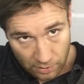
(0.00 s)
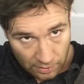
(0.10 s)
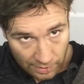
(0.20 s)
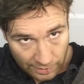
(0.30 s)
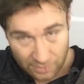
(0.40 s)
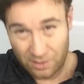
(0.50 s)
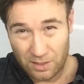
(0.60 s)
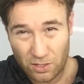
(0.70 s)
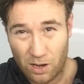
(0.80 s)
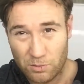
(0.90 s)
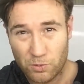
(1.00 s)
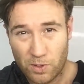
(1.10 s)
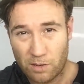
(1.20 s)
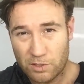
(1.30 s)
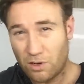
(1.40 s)
like times when
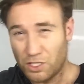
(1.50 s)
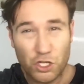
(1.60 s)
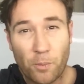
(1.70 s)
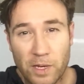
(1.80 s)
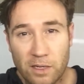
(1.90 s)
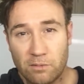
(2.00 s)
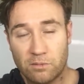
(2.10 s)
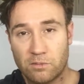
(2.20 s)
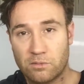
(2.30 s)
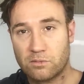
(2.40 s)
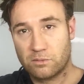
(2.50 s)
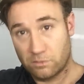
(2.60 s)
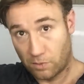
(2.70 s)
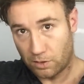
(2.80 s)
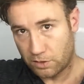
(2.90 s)
I was going shopping,
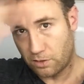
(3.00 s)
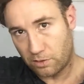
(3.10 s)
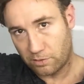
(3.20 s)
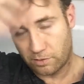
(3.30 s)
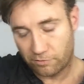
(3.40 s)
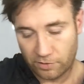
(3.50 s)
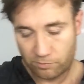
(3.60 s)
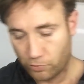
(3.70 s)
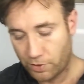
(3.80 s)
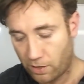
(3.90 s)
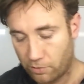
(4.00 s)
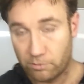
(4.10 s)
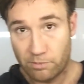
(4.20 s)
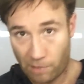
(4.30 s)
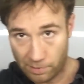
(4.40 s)
I'll just go, oh, put that on.
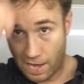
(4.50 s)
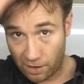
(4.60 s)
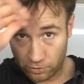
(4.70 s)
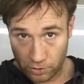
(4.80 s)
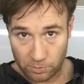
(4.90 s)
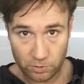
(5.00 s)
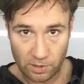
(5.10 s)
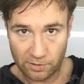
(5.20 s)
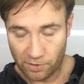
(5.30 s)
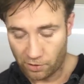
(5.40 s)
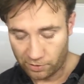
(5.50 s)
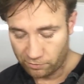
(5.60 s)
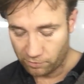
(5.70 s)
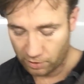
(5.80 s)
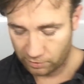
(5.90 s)
Maybe a hat on top as well if I don't give a
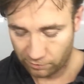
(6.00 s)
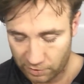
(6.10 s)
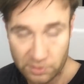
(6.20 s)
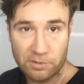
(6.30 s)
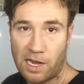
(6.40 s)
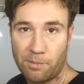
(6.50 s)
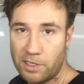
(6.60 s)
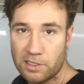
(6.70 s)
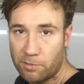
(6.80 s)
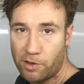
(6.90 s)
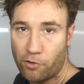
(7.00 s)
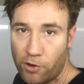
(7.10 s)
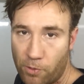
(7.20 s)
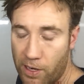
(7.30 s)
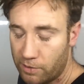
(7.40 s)
fuck. If this hairpiece is going to be thrown
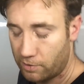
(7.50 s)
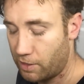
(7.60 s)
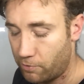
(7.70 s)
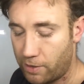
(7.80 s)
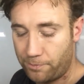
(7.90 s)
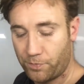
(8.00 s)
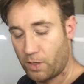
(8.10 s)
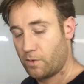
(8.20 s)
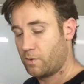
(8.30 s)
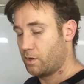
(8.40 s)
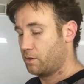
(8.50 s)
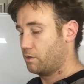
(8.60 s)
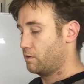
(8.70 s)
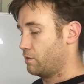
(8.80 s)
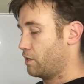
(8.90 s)
away anyway.
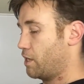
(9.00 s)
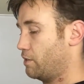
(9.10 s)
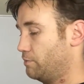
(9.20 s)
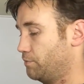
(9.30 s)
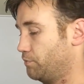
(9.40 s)
Okay.